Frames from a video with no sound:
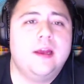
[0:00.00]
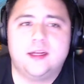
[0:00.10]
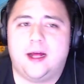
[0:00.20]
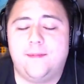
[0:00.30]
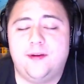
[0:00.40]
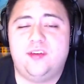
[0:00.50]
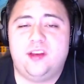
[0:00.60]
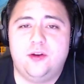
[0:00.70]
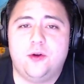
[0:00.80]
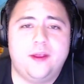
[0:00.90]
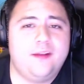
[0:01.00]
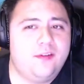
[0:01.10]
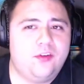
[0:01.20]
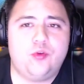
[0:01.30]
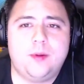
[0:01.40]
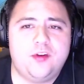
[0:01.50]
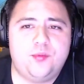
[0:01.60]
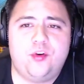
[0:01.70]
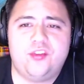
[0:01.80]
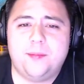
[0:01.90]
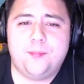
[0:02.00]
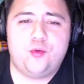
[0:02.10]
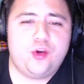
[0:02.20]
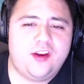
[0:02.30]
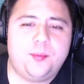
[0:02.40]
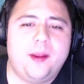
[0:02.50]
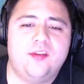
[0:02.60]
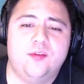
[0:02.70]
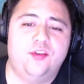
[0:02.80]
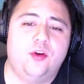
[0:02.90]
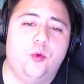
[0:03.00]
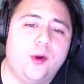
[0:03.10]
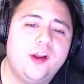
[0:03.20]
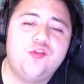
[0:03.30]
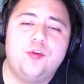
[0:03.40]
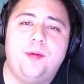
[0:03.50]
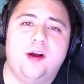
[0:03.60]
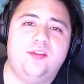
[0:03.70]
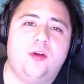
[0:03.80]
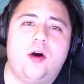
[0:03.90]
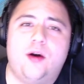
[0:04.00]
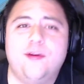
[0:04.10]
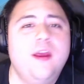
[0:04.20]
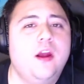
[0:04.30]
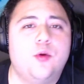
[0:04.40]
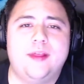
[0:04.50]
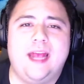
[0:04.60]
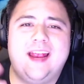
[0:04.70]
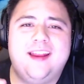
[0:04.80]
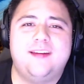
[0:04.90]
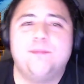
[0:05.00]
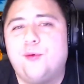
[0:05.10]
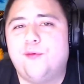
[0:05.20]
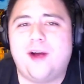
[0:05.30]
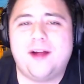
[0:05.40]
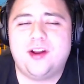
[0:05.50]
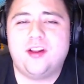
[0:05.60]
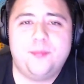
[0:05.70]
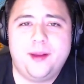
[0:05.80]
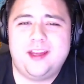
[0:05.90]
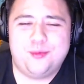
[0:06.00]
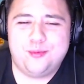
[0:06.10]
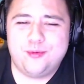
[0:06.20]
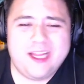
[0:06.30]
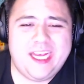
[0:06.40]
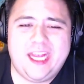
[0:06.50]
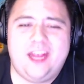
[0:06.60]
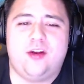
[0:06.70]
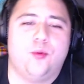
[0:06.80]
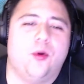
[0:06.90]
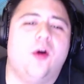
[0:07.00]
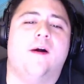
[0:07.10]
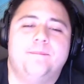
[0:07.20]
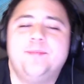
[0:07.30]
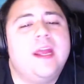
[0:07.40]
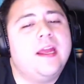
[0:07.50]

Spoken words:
Obviously, you know that streaming sports can be pretty expensive, so $100 off with a simple $5 bet, you really can't go wrong.